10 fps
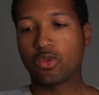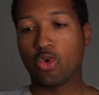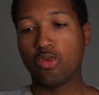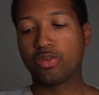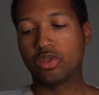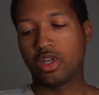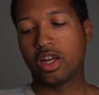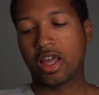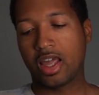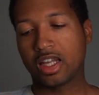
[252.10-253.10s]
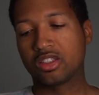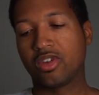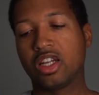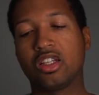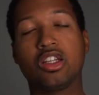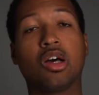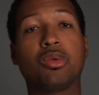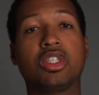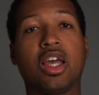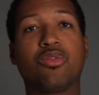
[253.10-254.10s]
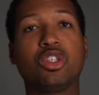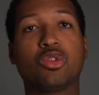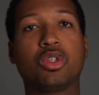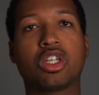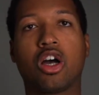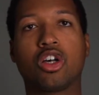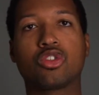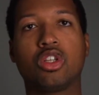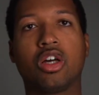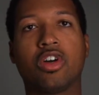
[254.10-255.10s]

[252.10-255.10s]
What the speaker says: Oops, and I activated the double tap feature, which I also love.